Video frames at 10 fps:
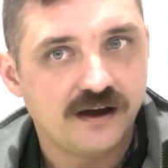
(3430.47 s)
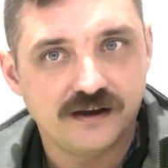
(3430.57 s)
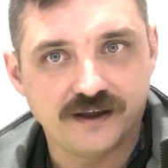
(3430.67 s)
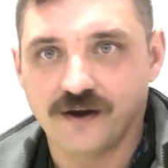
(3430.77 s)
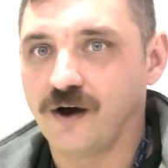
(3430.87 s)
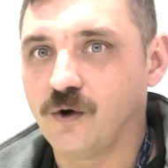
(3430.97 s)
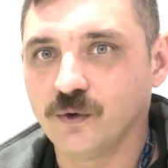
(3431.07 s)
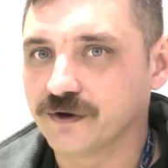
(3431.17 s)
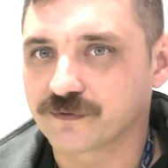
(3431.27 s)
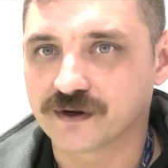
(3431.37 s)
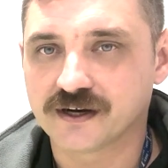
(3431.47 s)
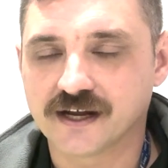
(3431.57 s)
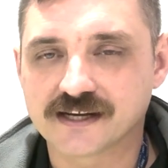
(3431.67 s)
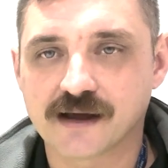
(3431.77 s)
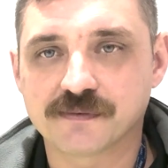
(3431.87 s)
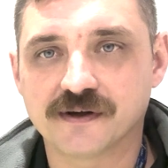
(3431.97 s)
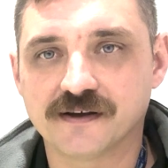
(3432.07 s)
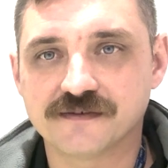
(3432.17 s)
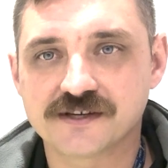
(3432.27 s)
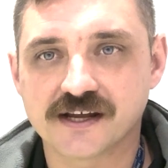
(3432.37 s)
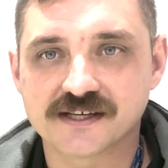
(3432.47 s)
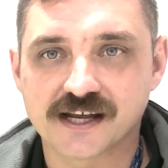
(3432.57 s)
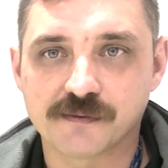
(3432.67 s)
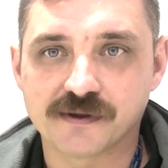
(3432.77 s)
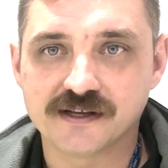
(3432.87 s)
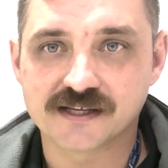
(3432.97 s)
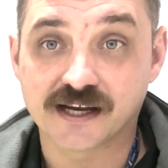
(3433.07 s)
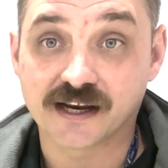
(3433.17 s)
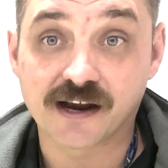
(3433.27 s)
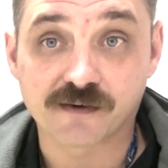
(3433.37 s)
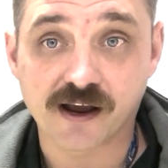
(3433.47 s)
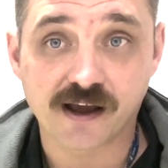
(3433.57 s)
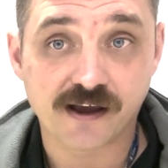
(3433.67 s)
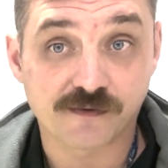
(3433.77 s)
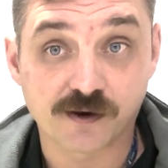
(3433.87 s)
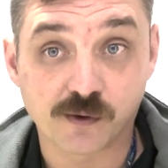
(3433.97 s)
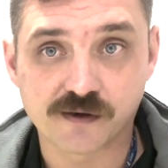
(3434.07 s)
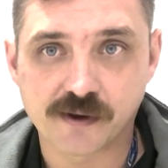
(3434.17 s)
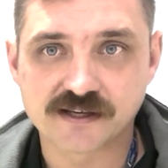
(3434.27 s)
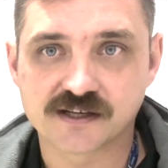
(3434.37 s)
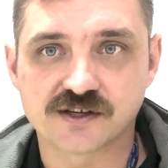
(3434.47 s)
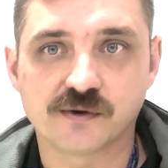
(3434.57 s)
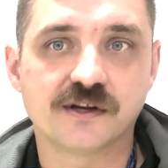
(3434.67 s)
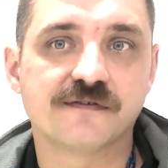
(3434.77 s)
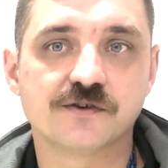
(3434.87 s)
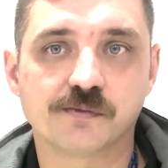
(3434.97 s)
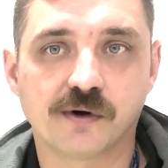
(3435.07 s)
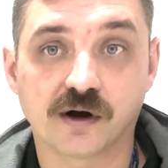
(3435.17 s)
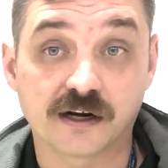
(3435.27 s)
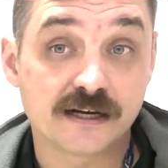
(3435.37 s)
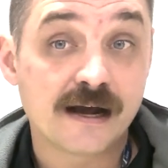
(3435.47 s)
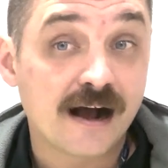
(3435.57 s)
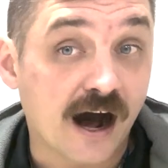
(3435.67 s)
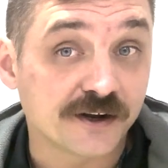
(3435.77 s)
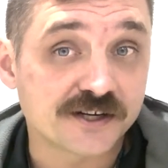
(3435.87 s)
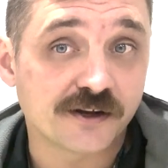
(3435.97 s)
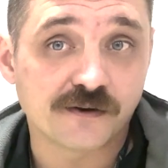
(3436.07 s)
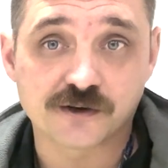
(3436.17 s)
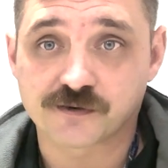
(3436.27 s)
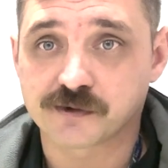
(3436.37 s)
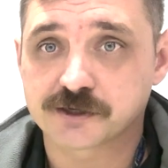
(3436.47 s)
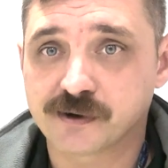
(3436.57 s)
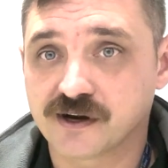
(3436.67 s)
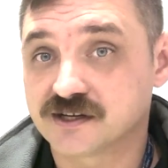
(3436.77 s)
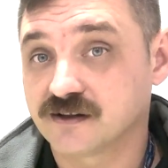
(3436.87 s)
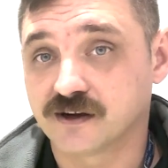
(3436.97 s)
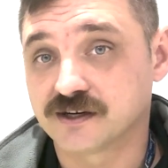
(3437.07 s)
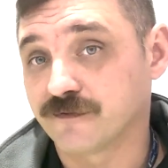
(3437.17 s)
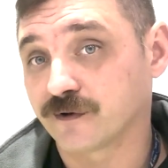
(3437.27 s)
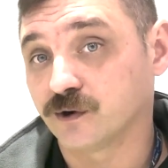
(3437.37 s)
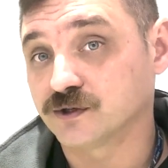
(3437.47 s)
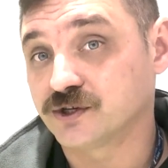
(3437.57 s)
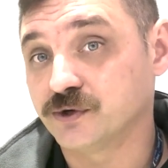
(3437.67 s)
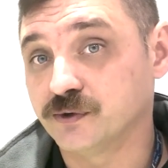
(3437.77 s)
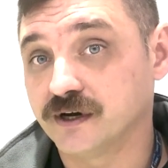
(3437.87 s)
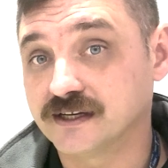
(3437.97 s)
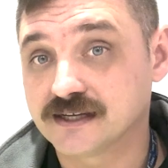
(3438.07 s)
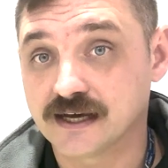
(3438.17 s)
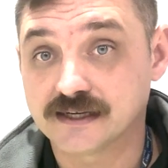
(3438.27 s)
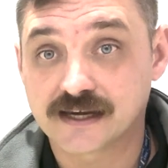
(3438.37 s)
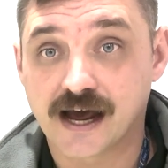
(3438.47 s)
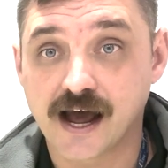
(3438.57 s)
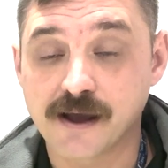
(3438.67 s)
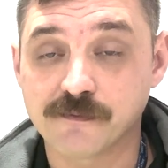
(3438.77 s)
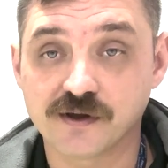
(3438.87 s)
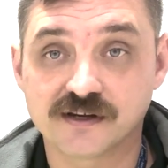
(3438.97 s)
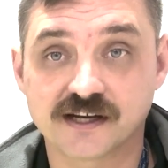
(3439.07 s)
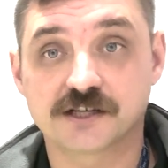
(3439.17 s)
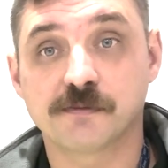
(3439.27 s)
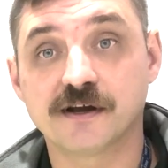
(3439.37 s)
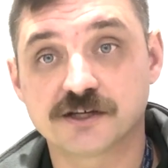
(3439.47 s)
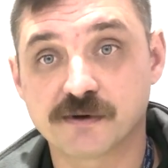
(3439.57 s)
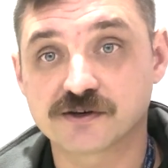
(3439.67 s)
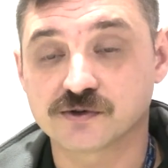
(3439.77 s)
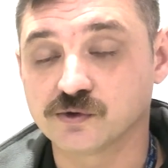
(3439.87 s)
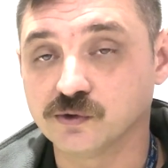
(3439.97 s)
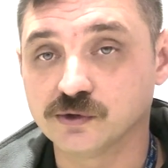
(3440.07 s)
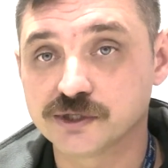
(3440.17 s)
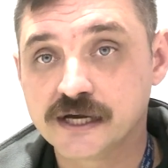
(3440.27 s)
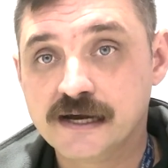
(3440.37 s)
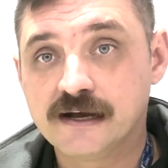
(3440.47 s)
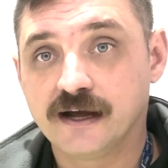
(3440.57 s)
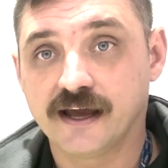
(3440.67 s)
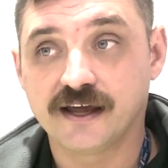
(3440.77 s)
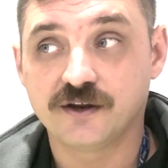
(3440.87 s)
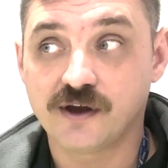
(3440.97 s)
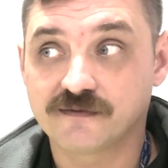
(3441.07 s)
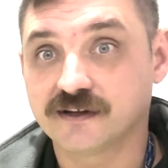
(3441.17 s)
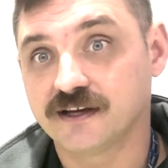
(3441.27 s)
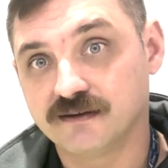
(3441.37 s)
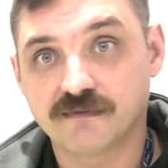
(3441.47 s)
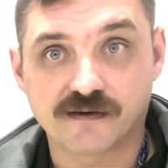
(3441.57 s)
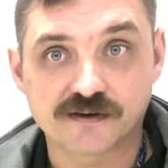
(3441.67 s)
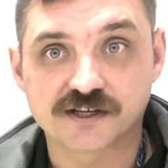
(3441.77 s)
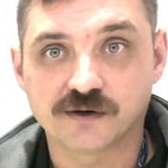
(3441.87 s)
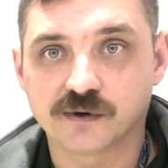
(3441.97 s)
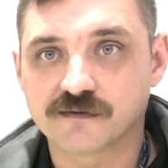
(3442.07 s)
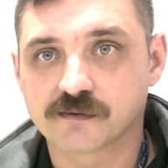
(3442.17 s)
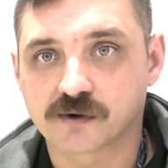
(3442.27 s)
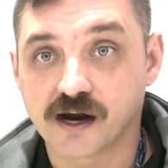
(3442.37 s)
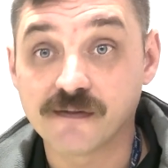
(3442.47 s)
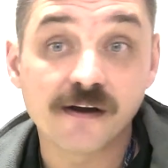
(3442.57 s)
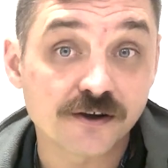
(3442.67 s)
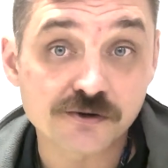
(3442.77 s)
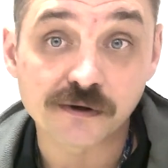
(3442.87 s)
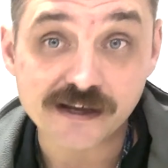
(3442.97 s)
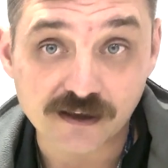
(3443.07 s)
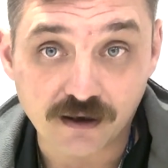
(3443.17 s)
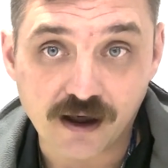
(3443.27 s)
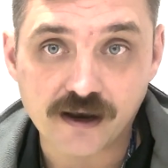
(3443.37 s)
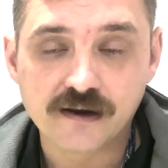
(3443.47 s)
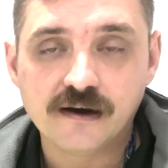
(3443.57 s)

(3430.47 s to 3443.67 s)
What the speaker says: a whole different type of setup in this thing, and every one of them has its own individual part. I'll tell you just from experience, they're difficult to time. You take special tools, and you have to get every single one of them right. They also leak a lot.